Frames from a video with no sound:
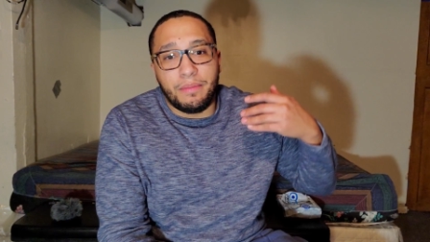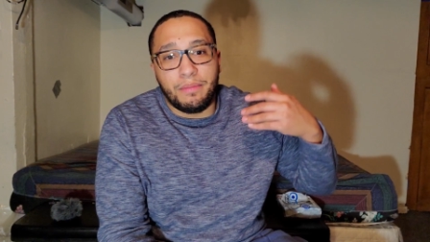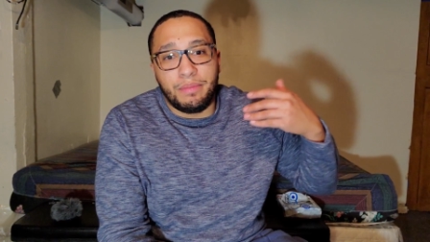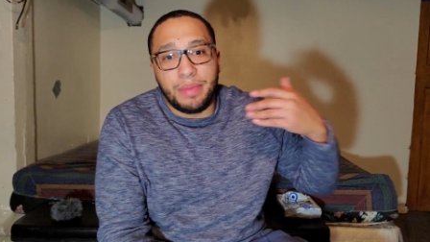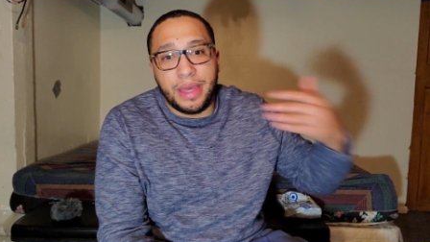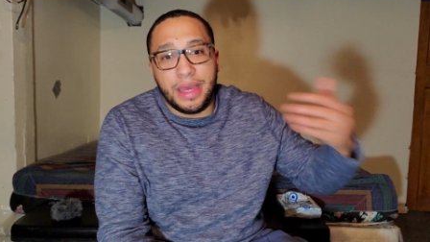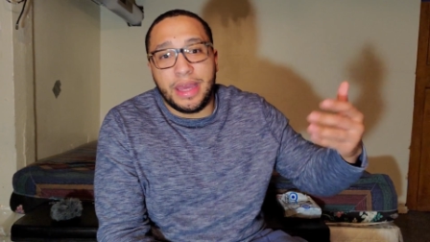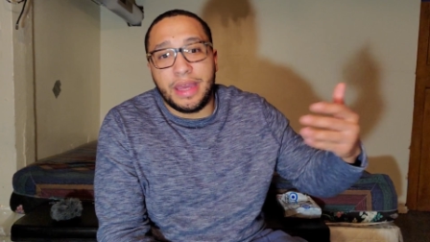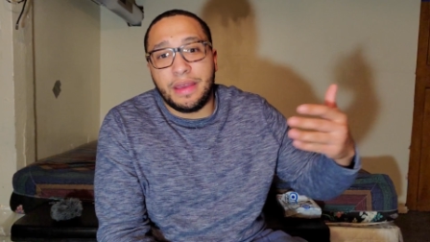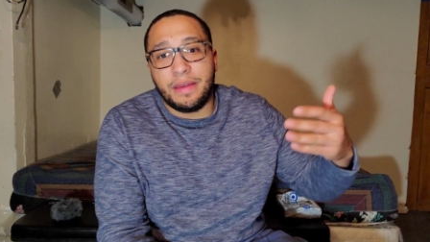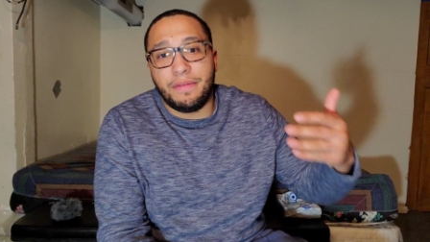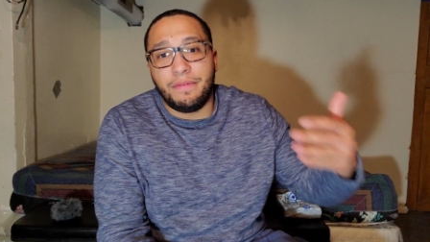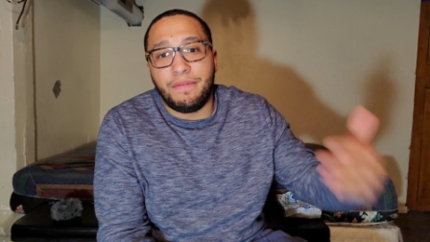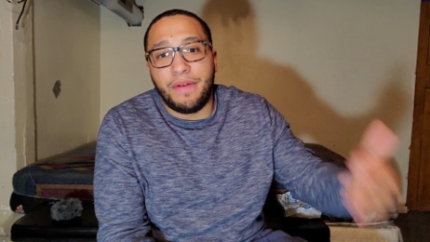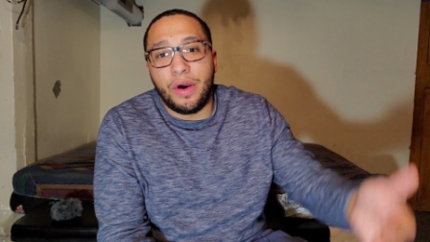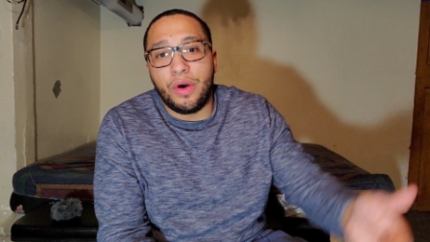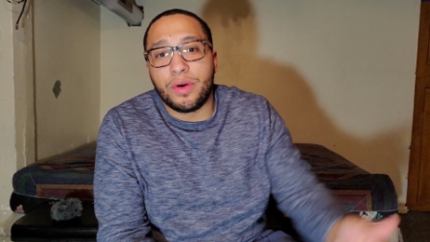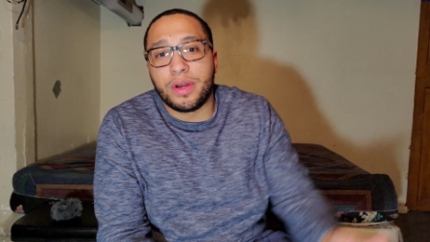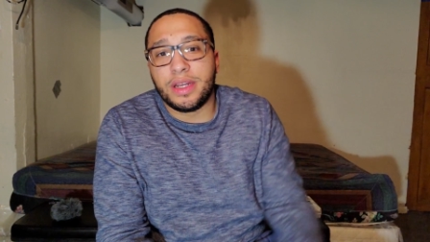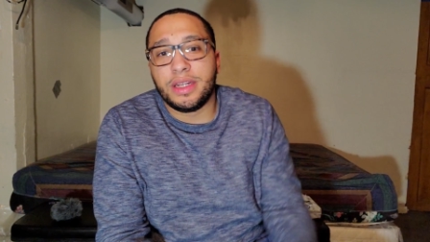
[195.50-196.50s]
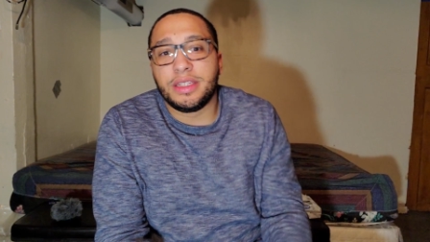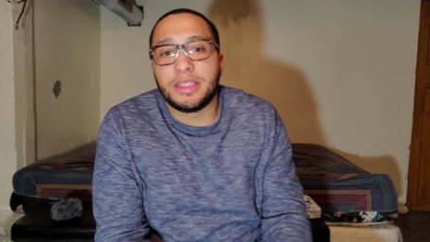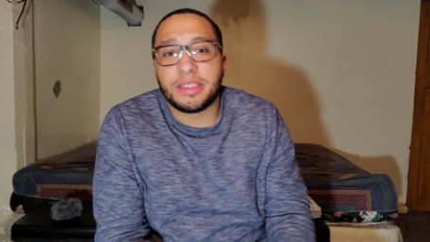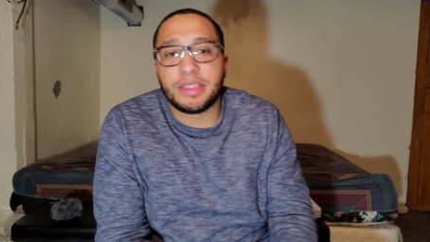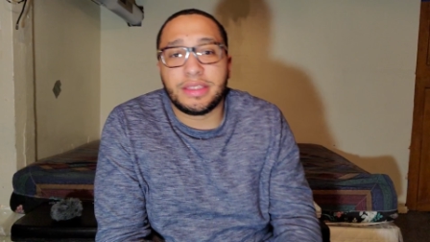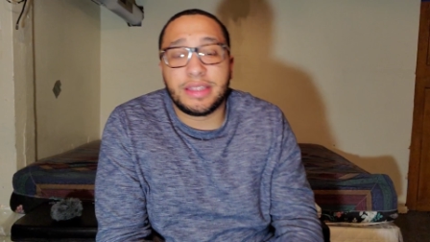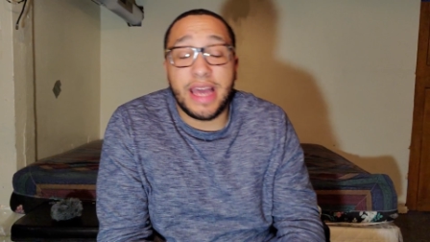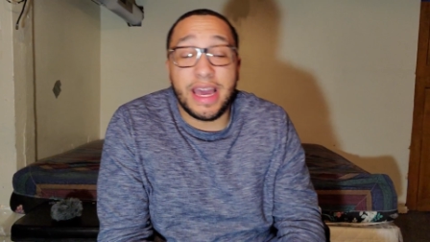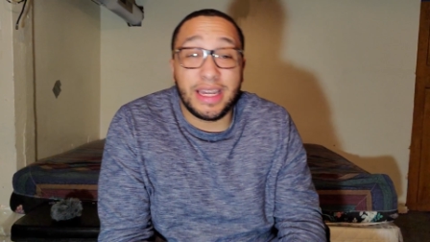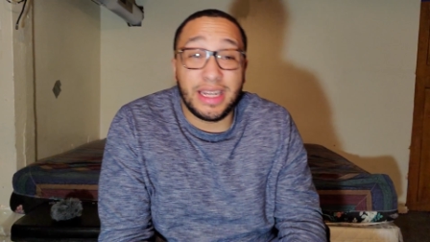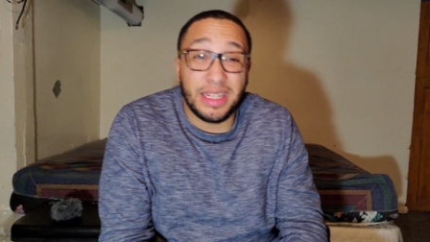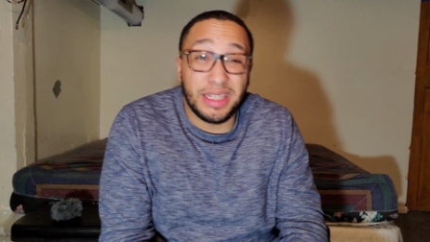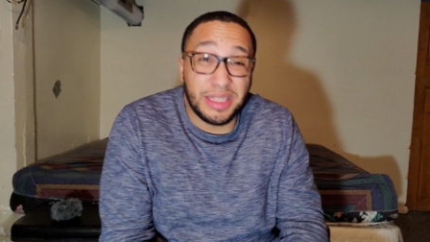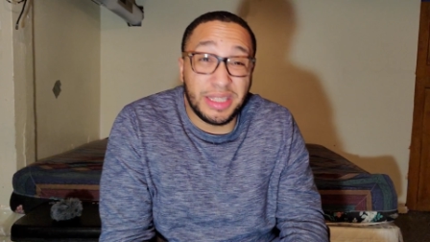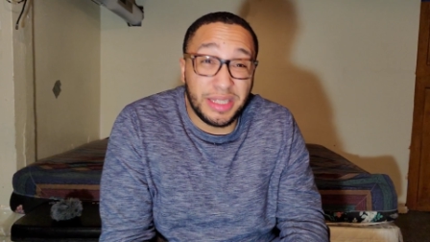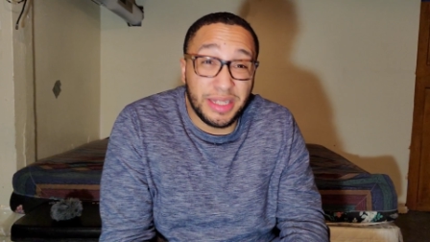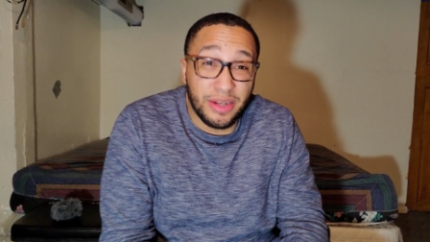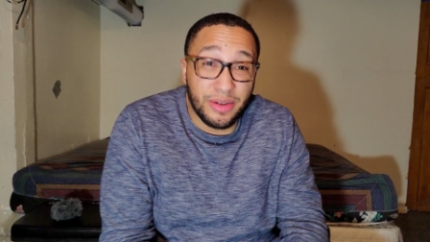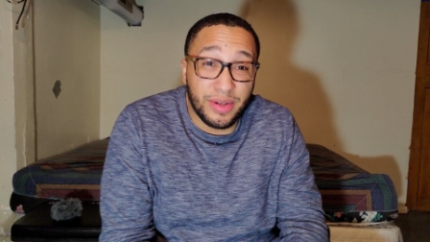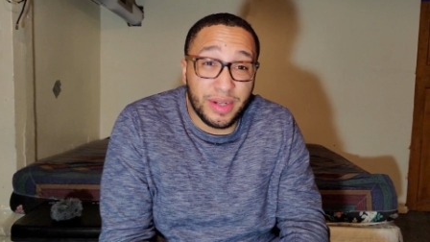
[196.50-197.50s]
being focused, taking it
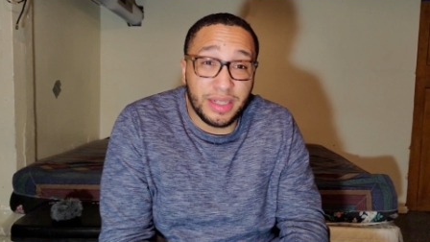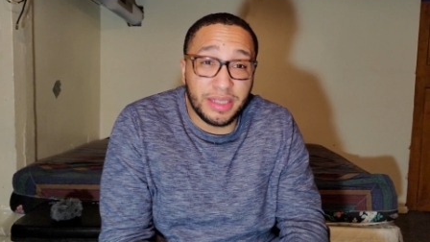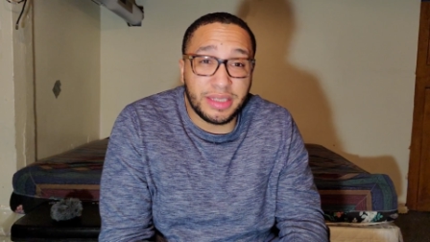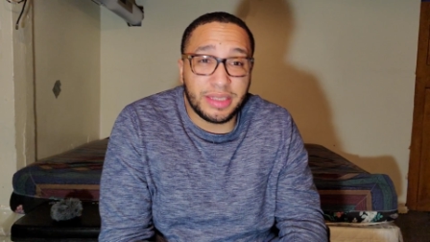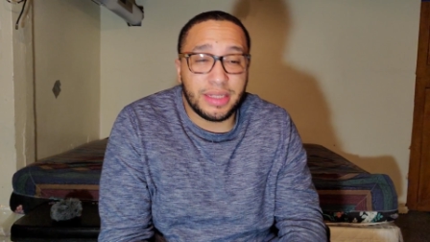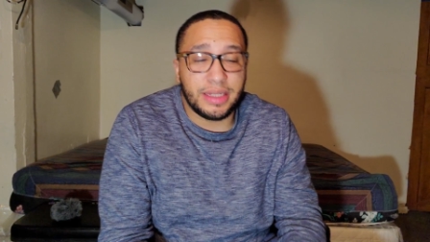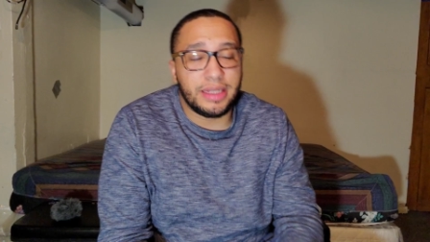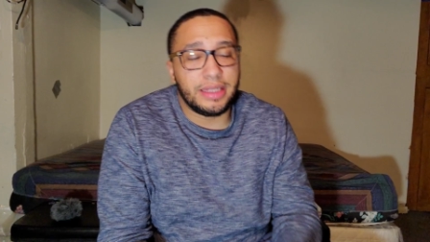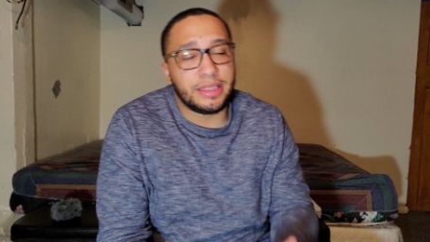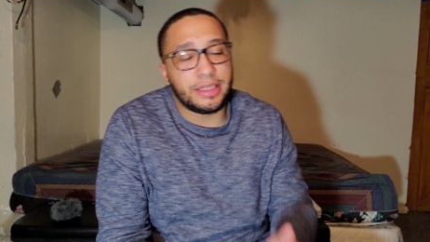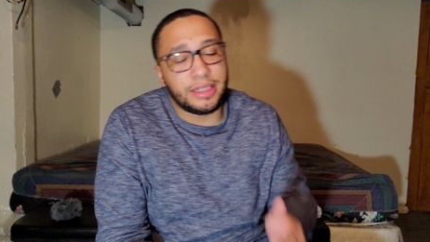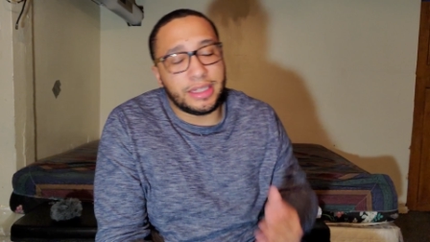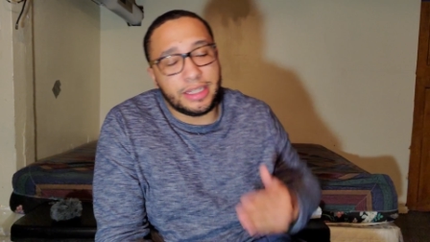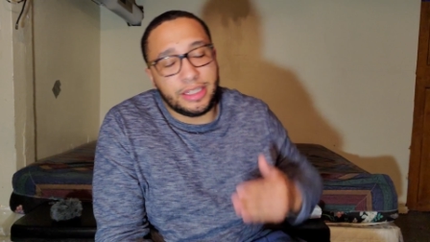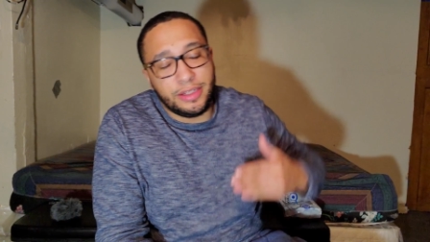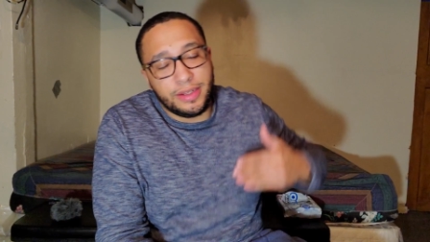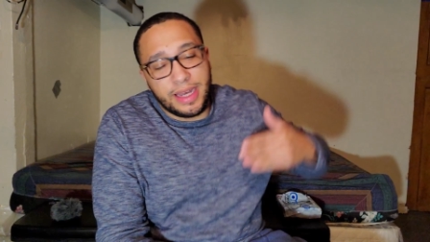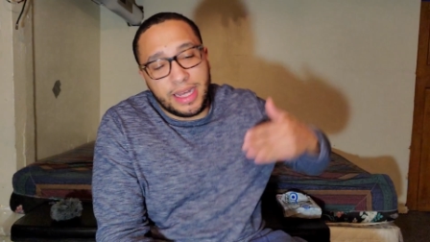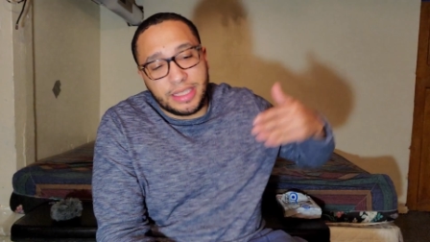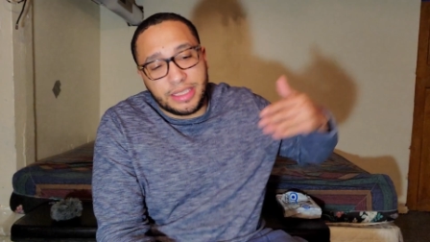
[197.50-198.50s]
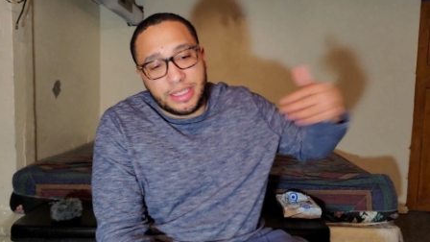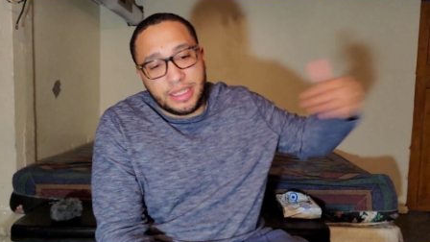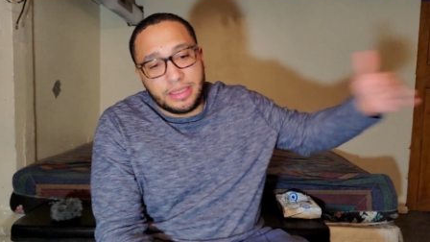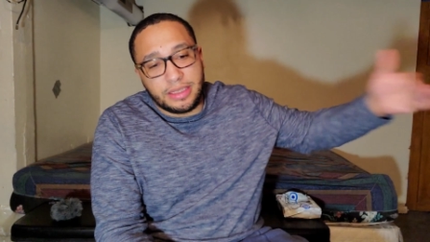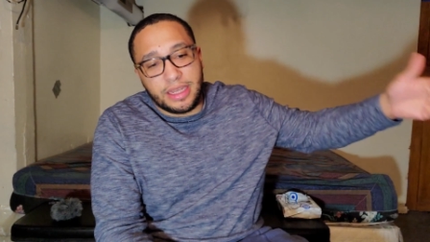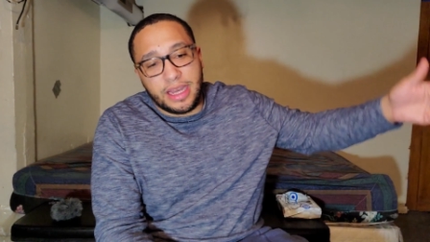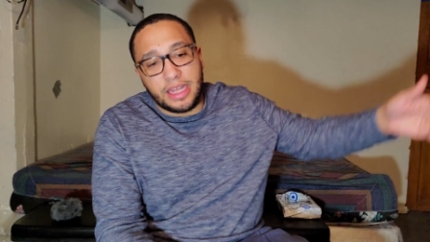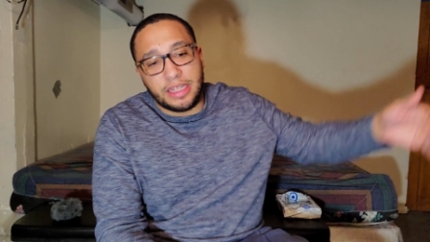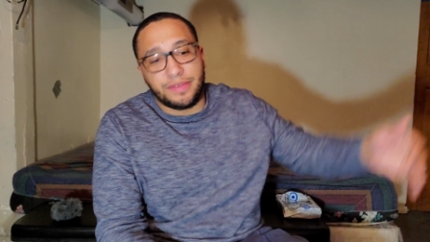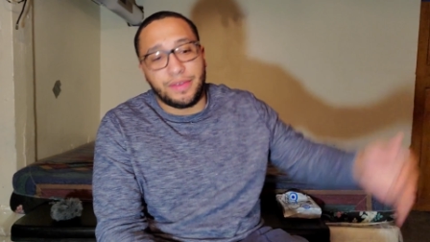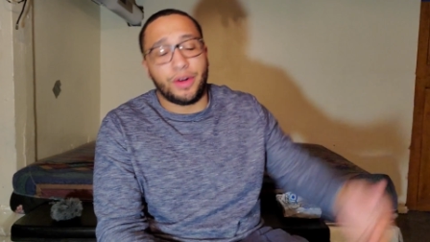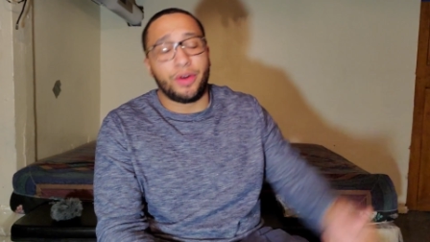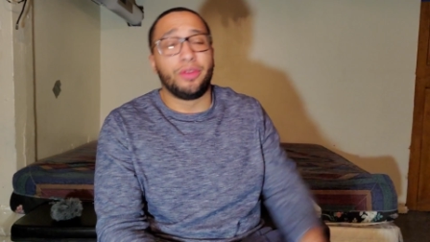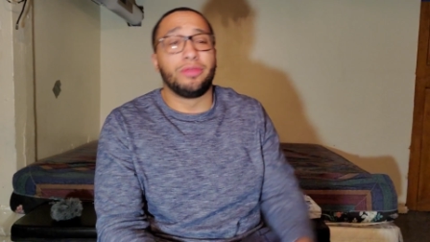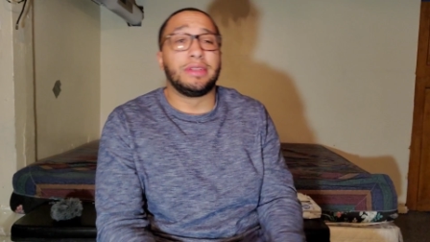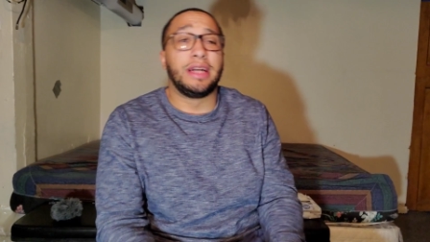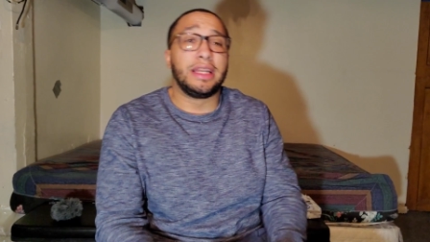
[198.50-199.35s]
serious is gonna get you guys 10 times fold.